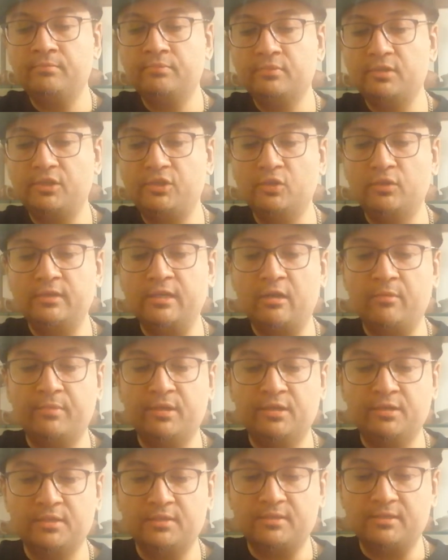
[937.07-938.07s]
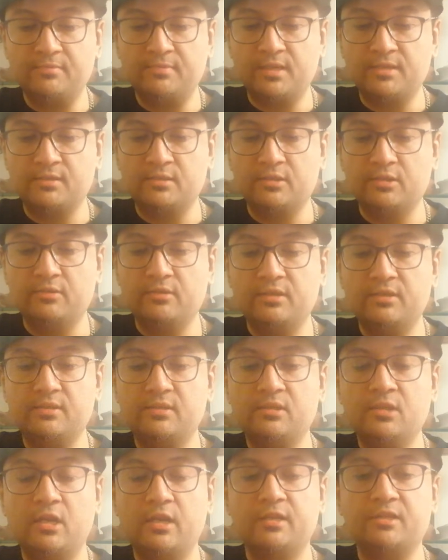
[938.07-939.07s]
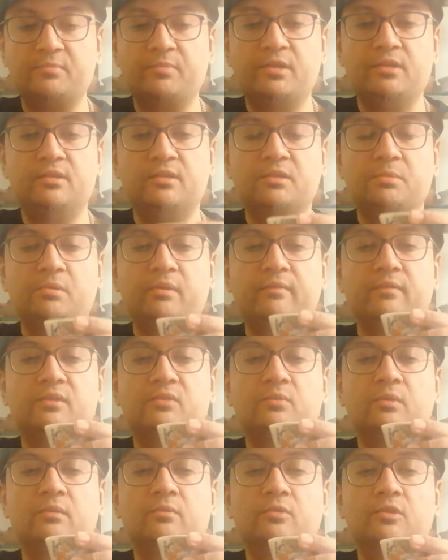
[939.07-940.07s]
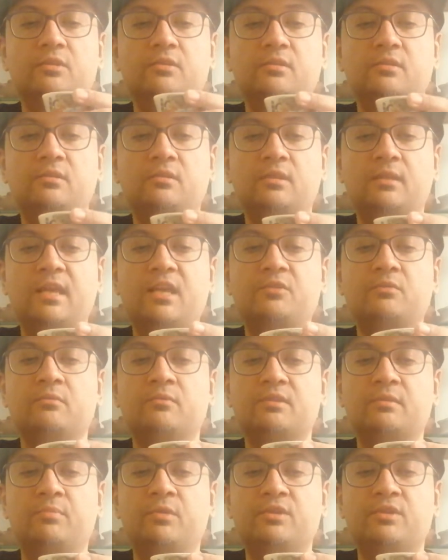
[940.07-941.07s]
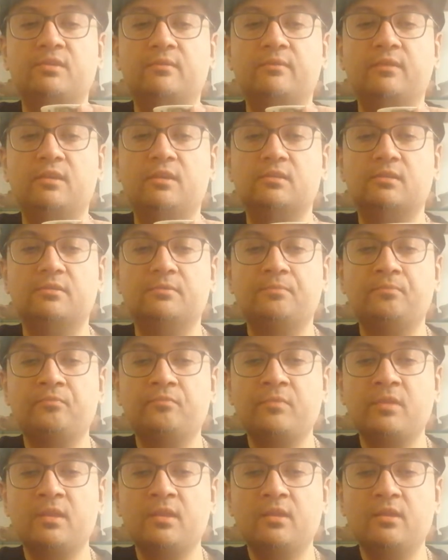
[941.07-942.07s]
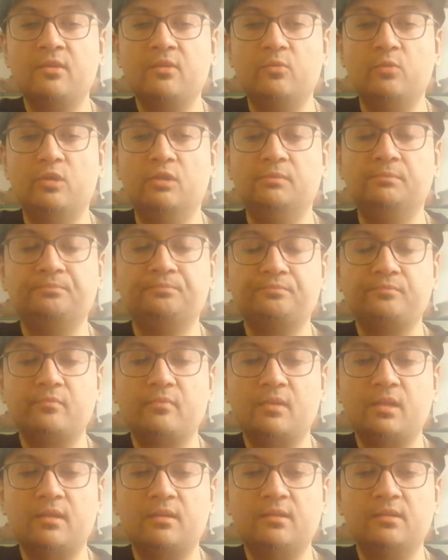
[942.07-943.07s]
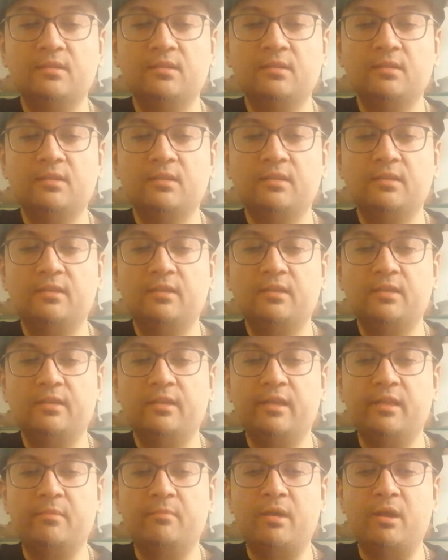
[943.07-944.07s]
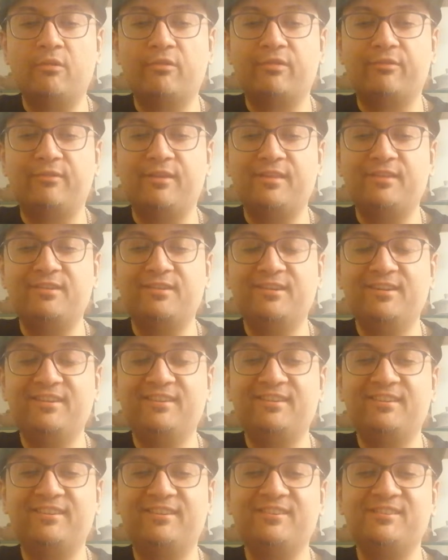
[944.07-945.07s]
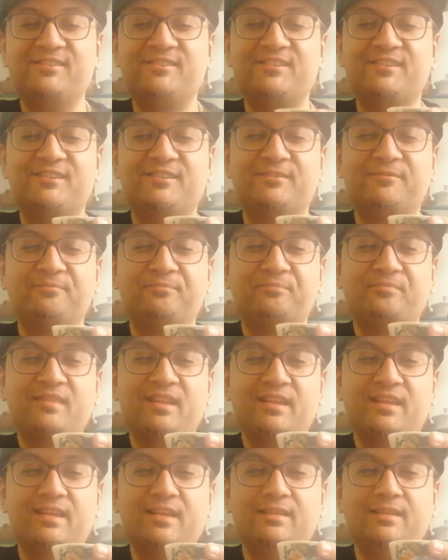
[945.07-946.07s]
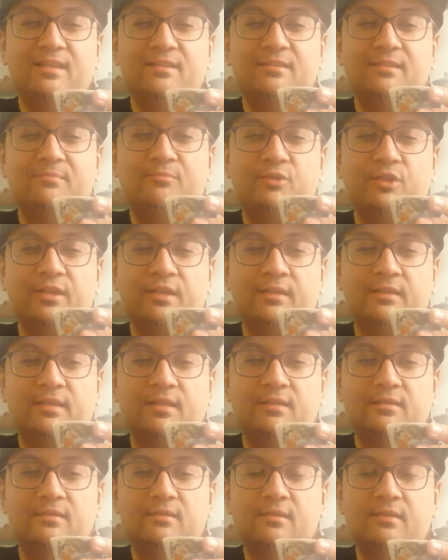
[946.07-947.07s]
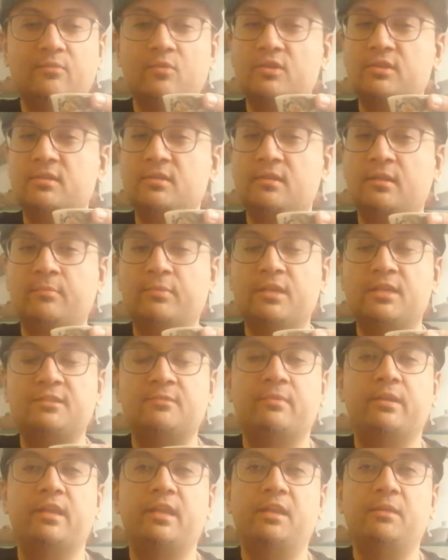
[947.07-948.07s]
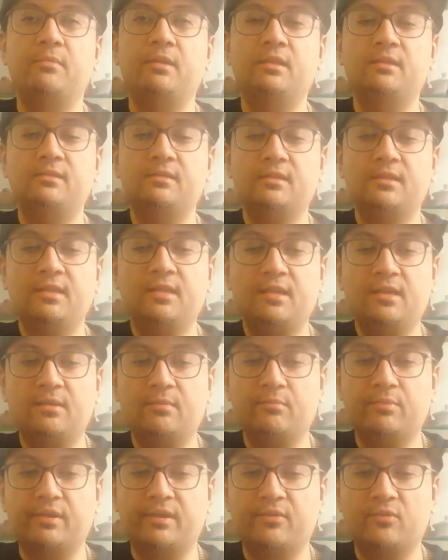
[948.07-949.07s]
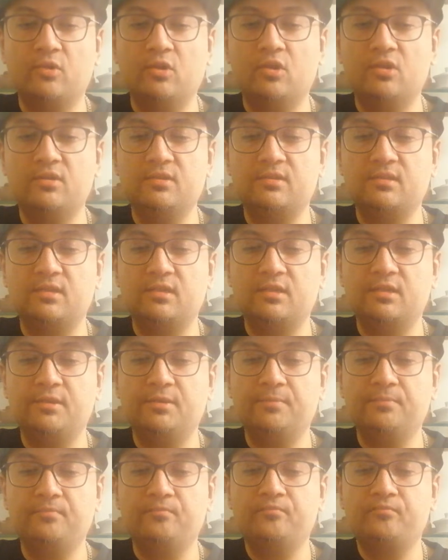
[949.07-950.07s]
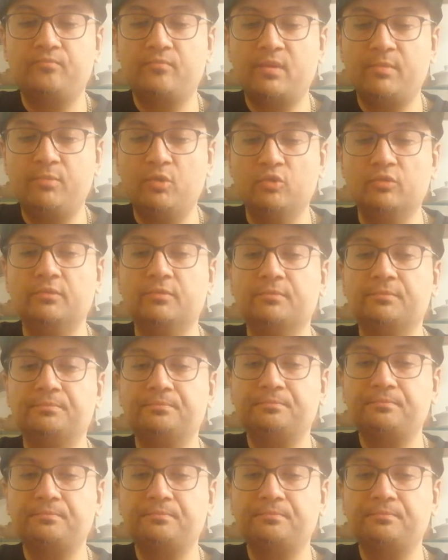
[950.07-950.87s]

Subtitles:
The toned down bitterness is pleasant though. It's not as bitter as the previous one was. The last one was a punch in the face. Well, in the mouth rather, because it tasted pretty intense. It wasn't unpleasant by any means, but it was potent.